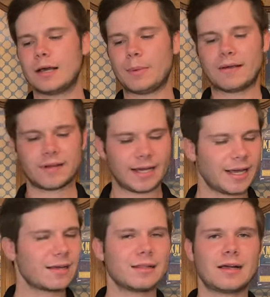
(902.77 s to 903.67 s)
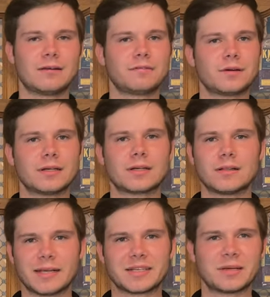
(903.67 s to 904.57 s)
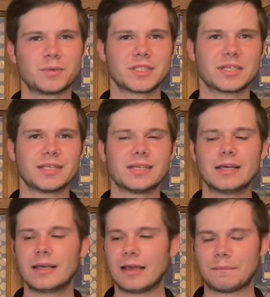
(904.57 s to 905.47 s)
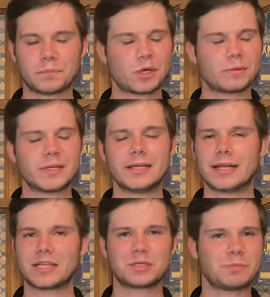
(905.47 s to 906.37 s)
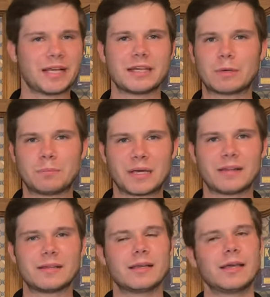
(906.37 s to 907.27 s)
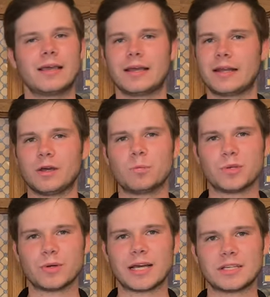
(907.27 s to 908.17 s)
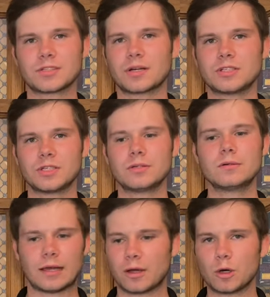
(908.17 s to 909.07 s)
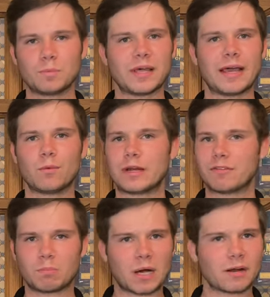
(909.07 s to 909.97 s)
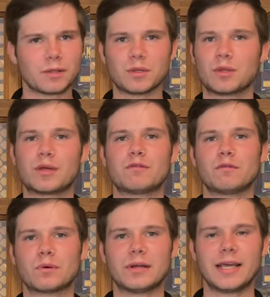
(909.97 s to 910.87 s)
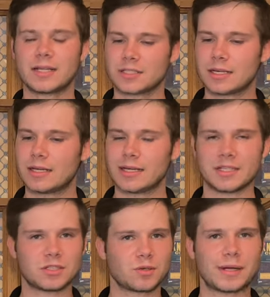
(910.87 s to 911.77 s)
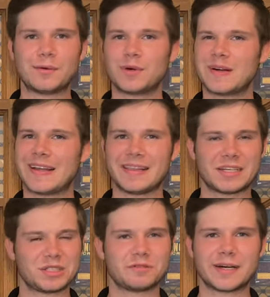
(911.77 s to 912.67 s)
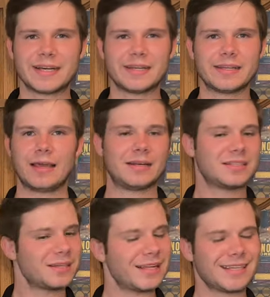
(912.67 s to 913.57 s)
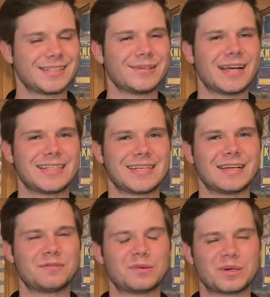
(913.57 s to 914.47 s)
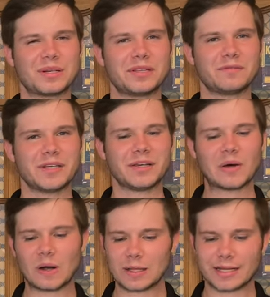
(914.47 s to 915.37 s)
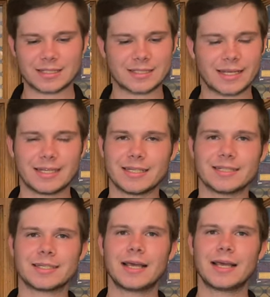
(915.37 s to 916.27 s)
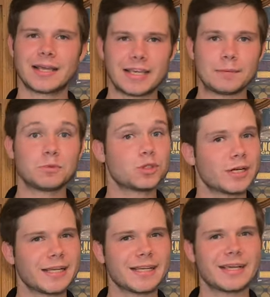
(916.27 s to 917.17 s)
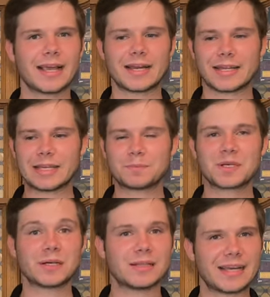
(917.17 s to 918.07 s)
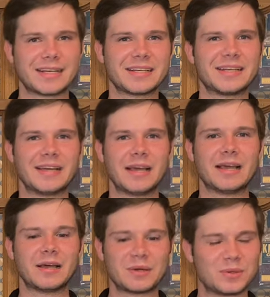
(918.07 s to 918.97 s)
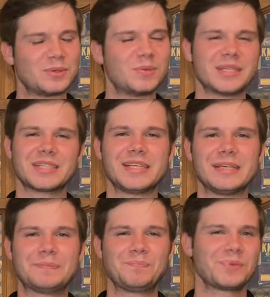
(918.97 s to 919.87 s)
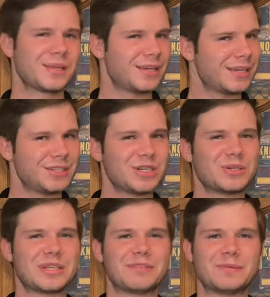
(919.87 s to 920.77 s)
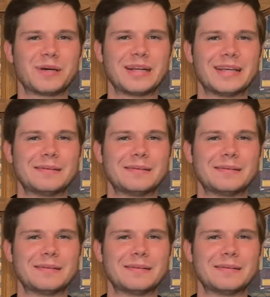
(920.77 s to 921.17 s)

I'm having a heck of a lot of fun collecting whiskey and bourbon and expanding my palate. And I hope you guys are too. I hope that whatever bottle you're looking for next, it's a great one and that you find it. And until I see you guys again for another video, all I can say is keep drinking and keep collecting good whiskey. Cheers, everybody.